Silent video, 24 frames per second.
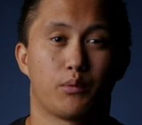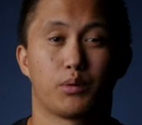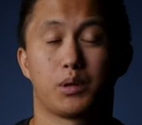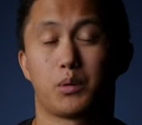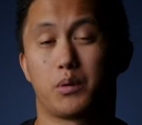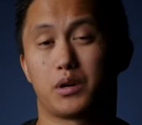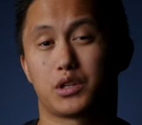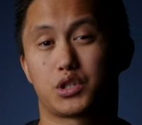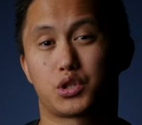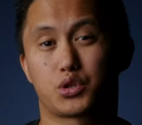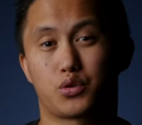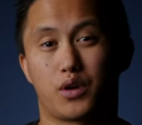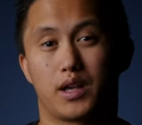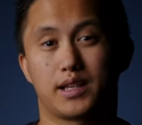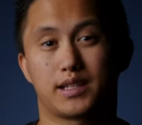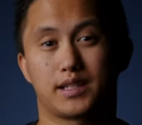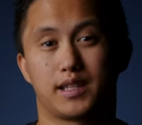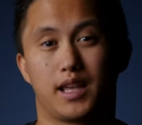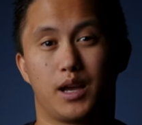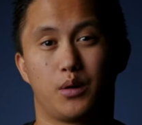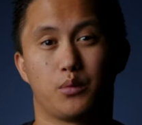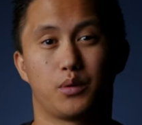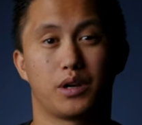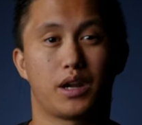really want to
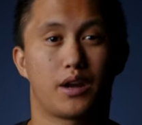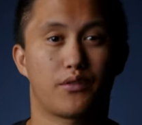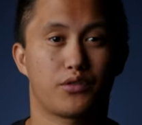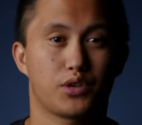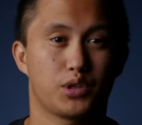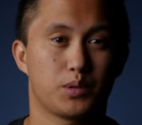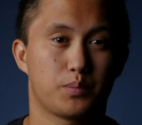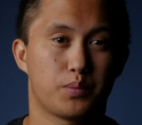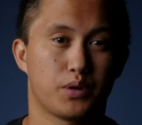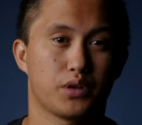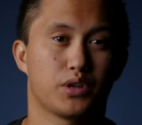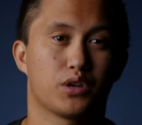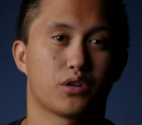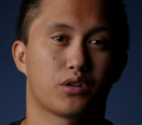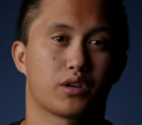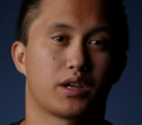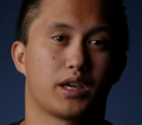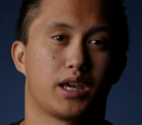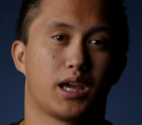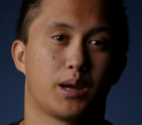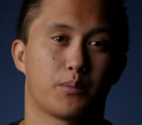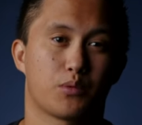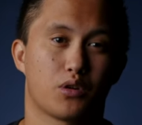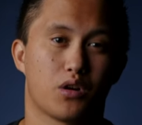stress that whatever you put your
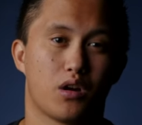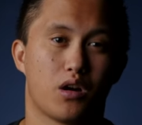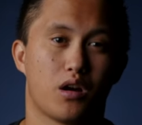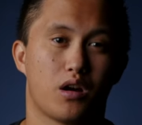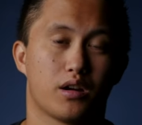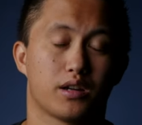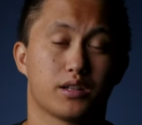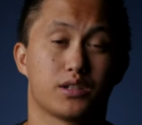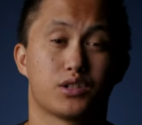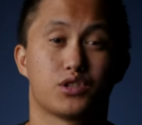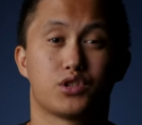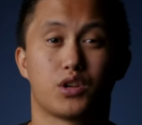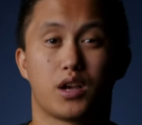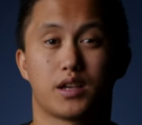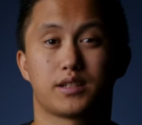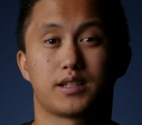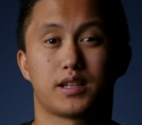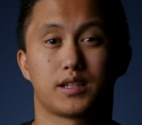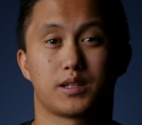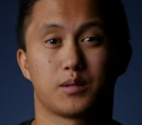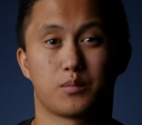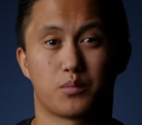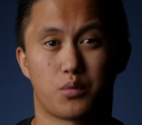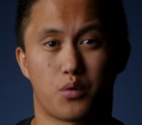camera on is
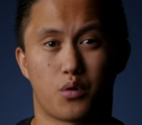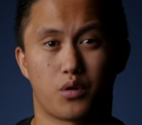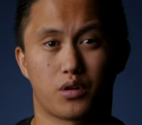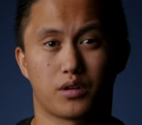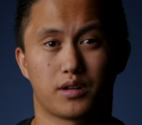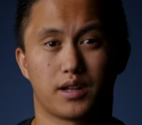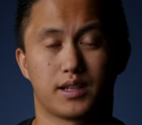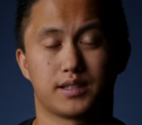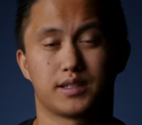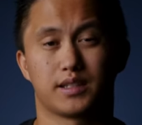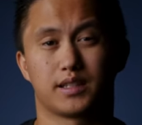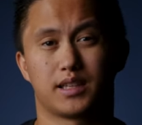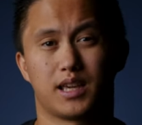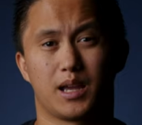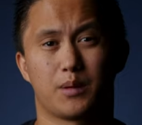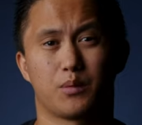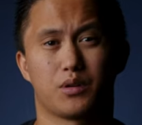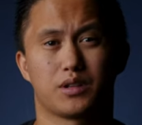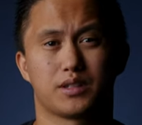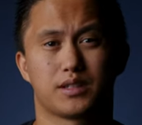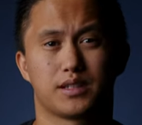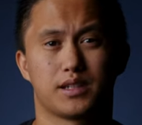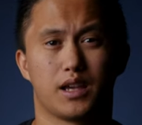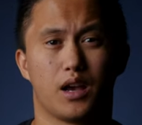just as important as the
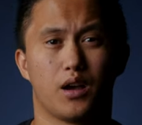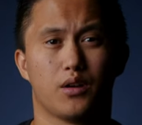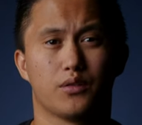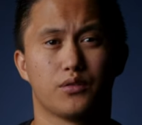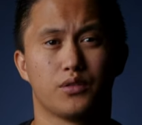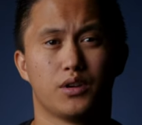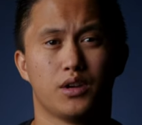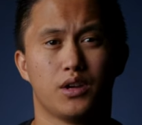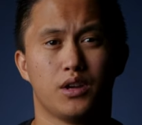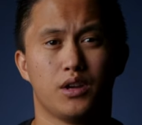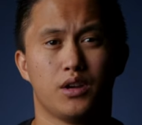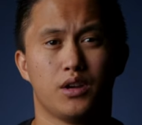camera itself.